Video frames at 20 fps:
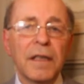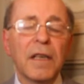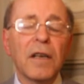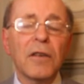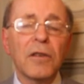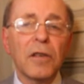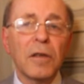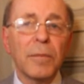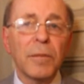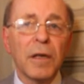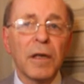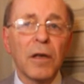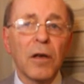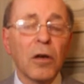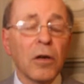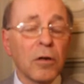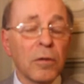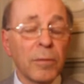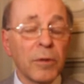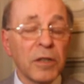economic
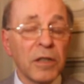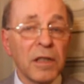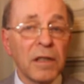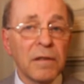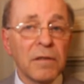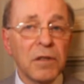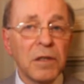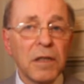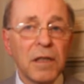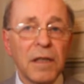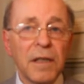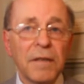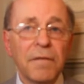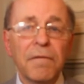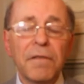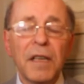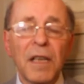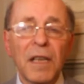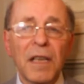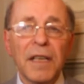locomotives
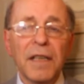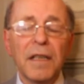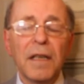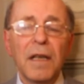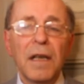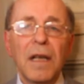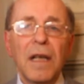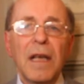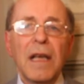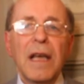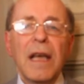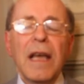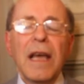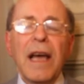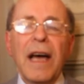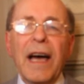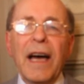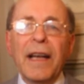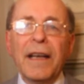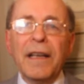in Finland,
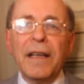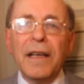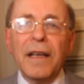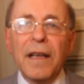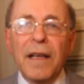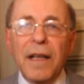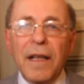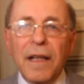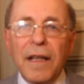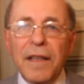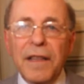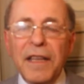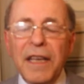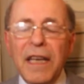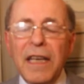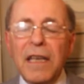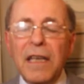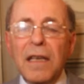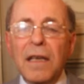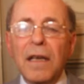and
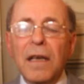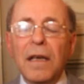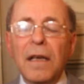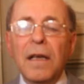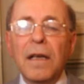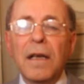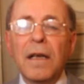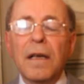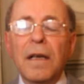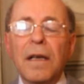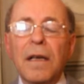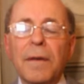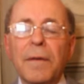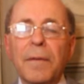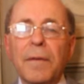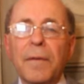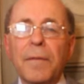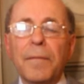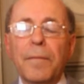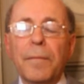they
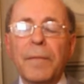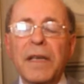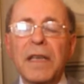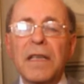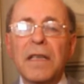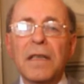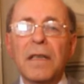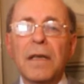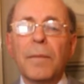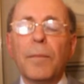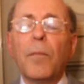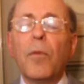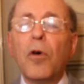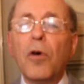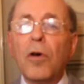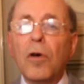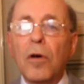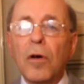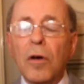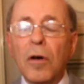mean
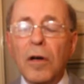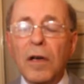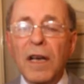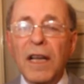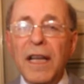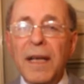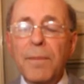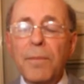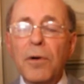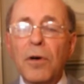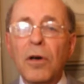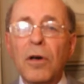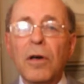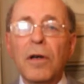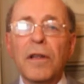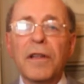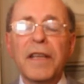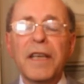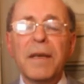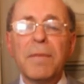more labor,
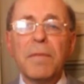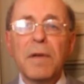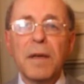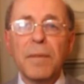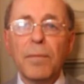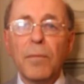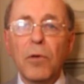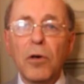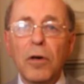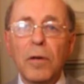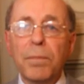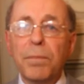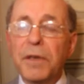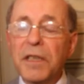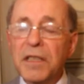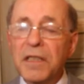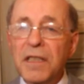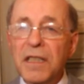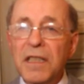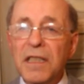they mean more
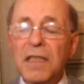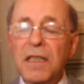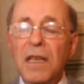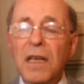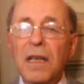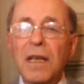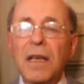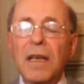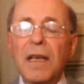business.